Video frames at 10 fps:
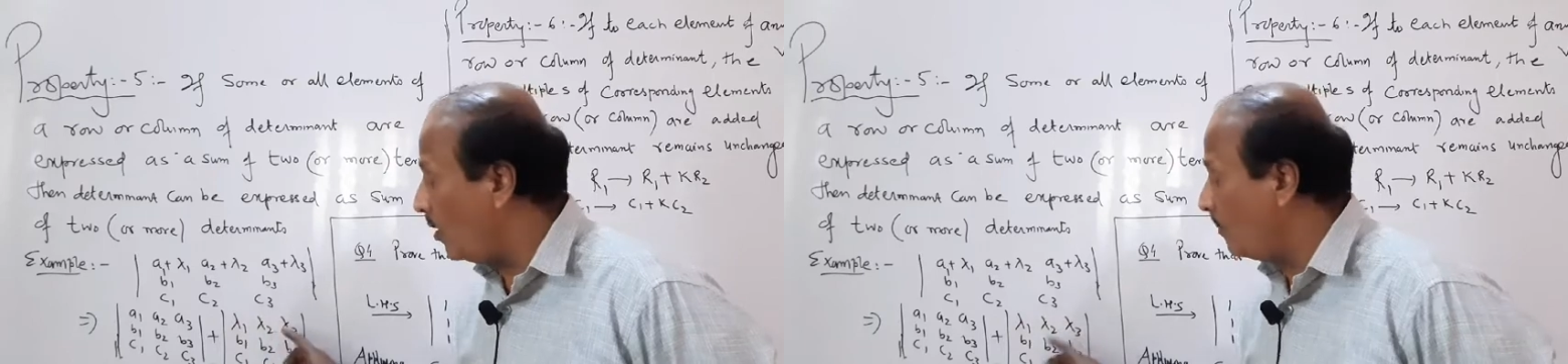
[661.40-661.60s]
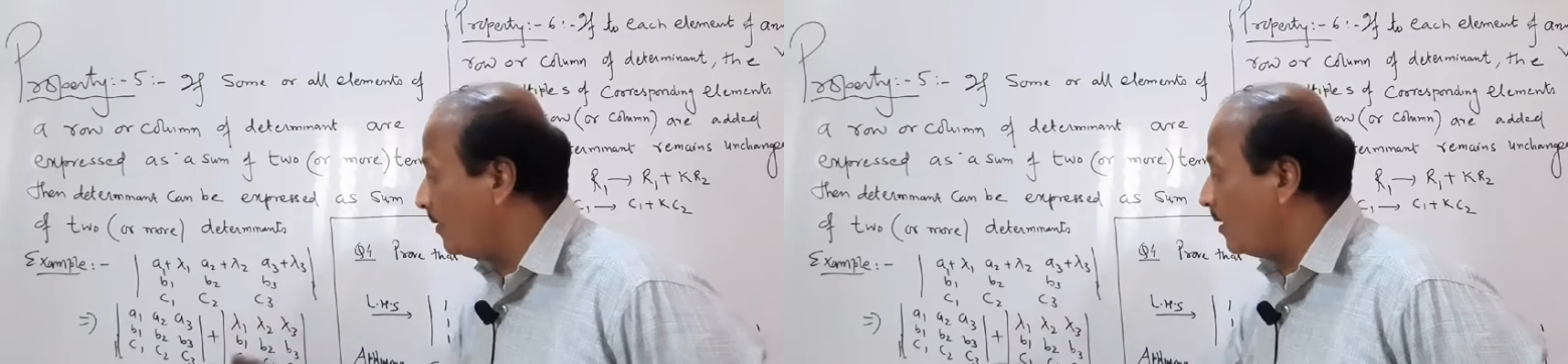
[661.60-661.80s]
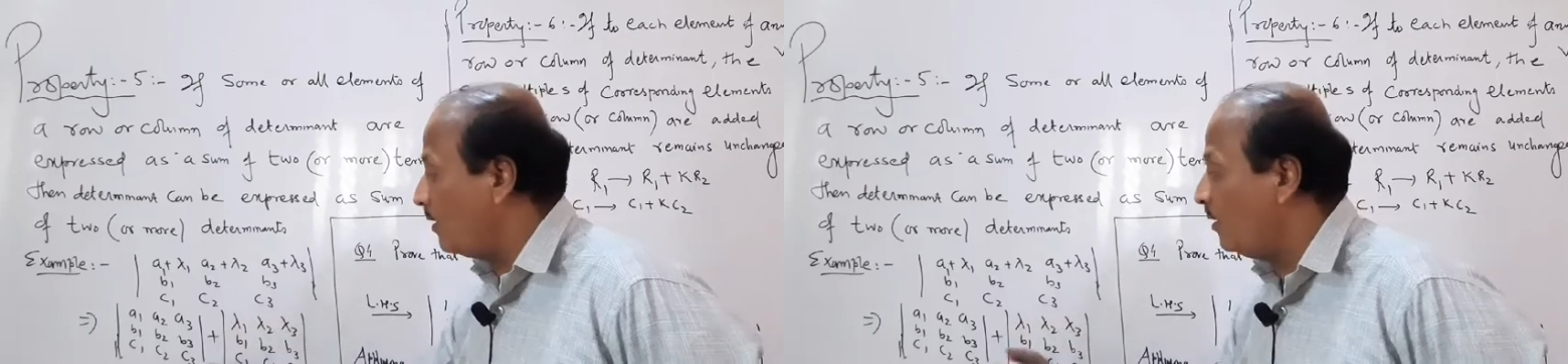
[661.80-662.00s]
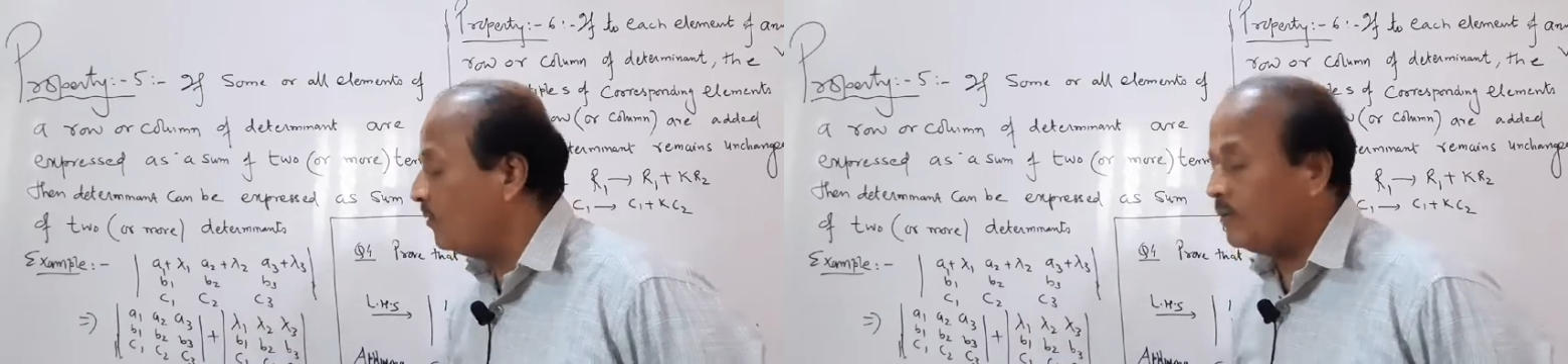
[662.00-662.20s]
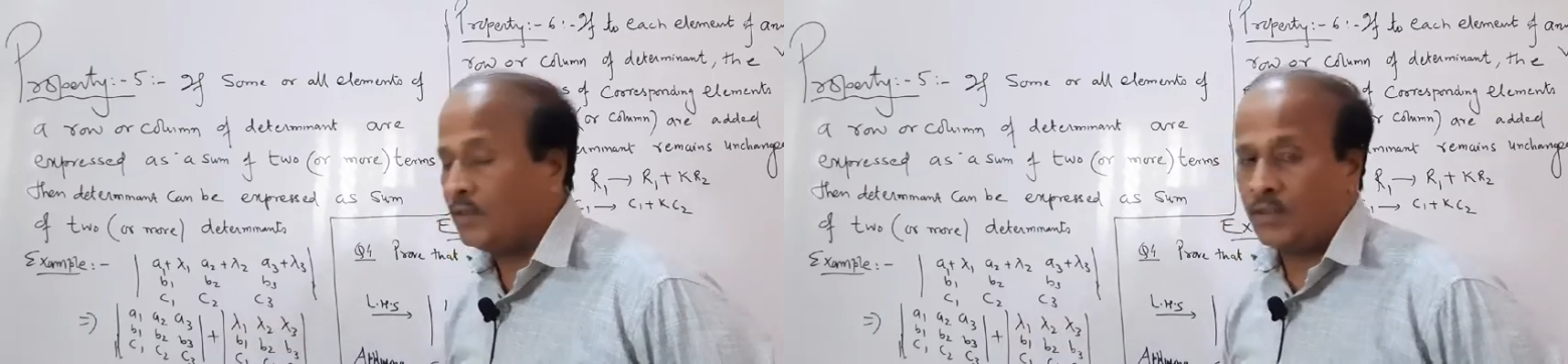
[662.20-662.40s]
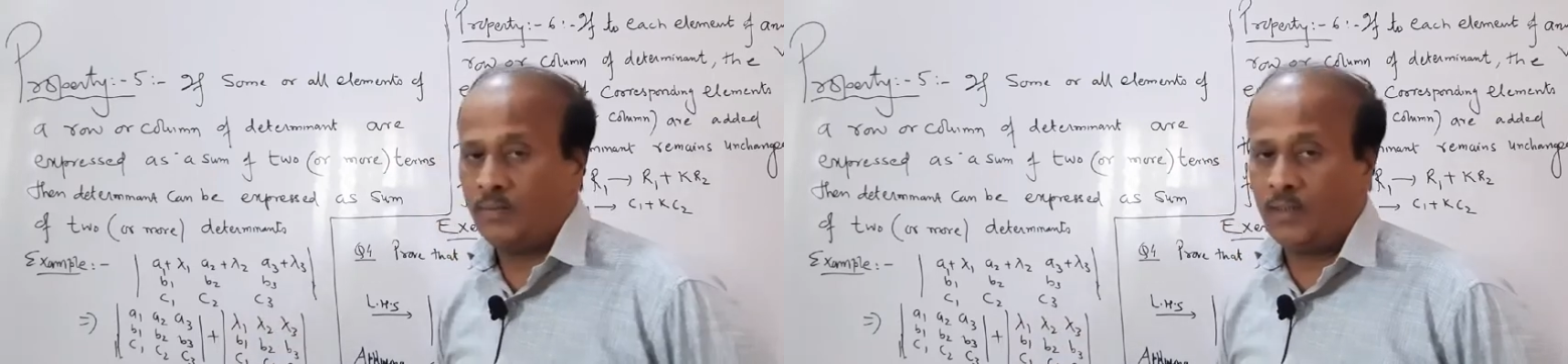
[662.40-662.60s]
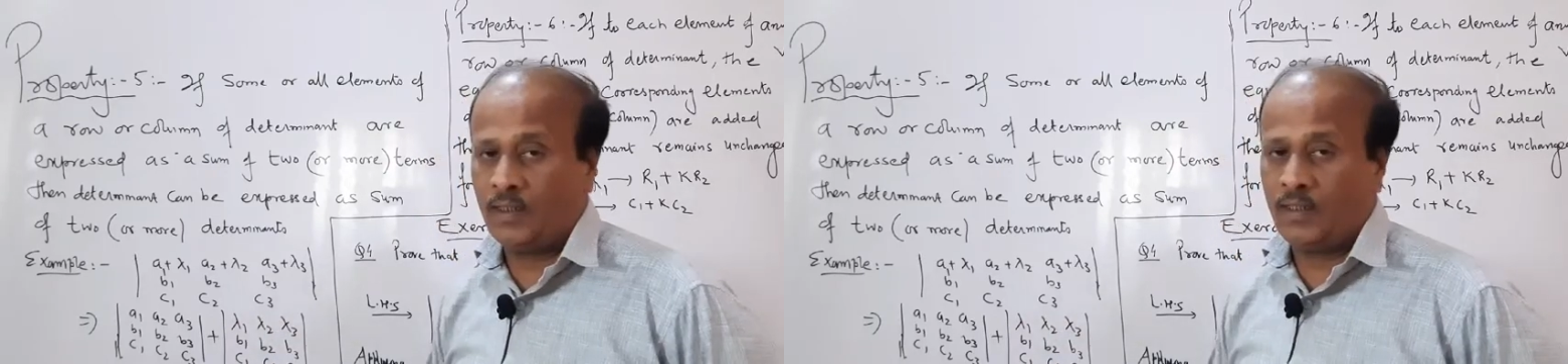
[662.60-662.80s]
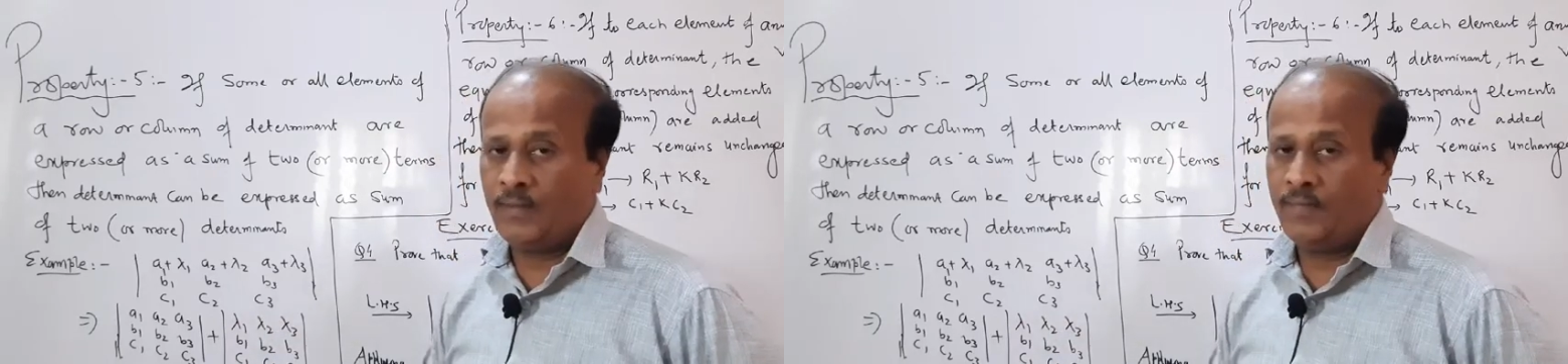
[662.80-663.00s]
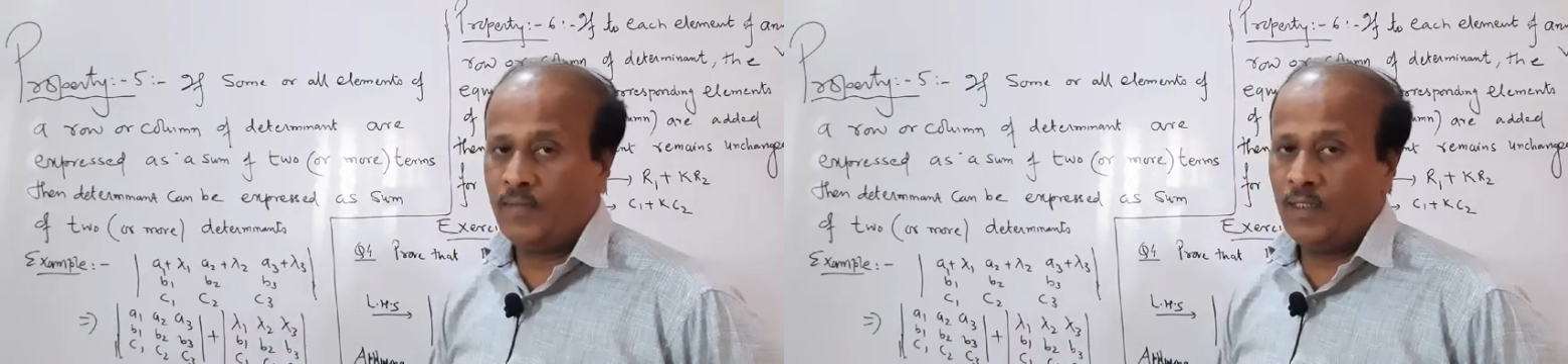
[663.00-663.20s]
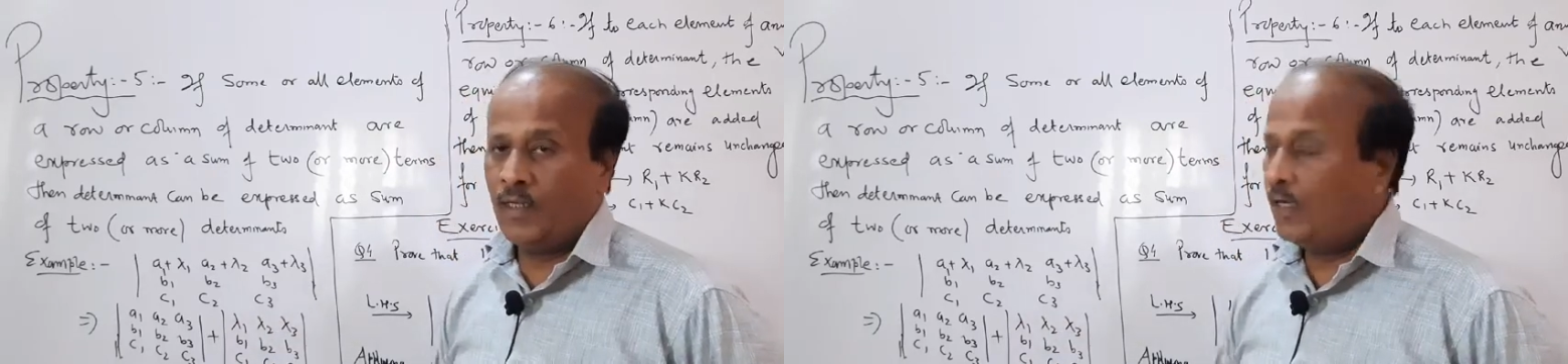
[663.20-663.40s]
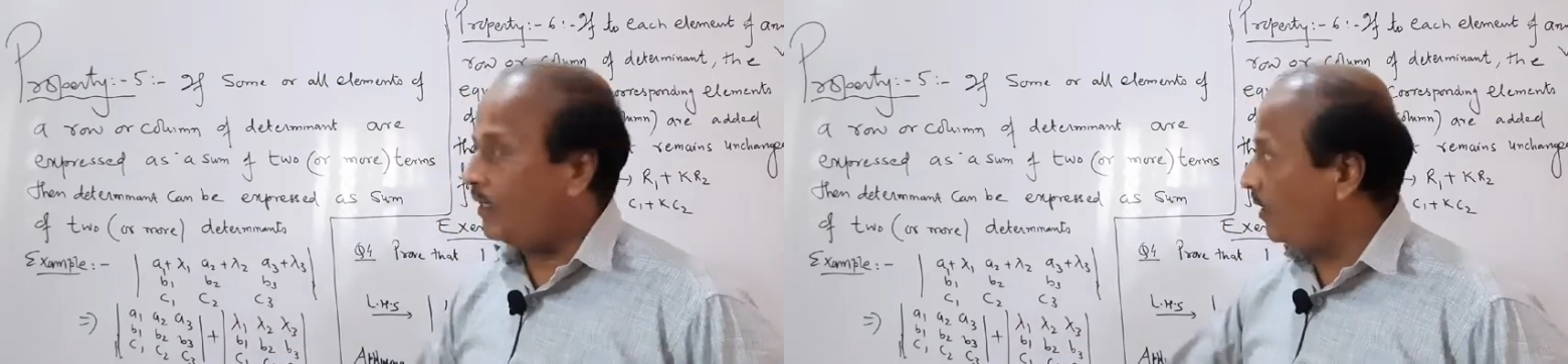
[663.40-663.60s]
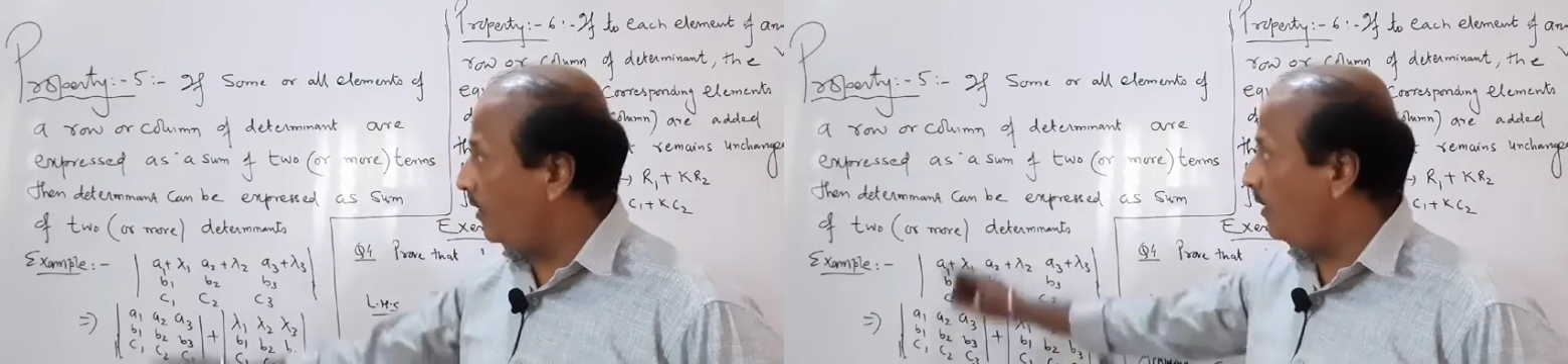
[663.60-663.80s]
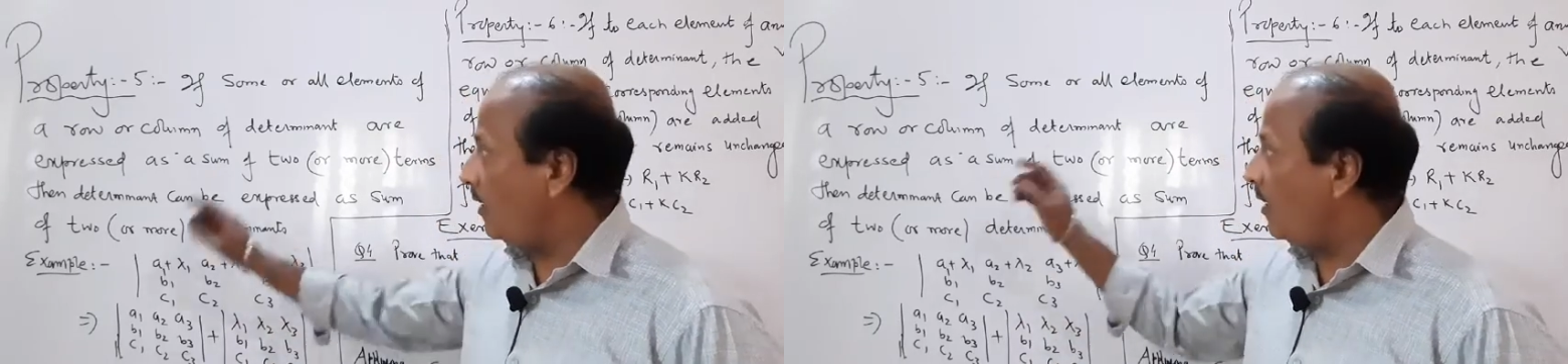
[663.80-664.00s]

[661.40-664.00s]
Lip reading: of that new determinant. Again,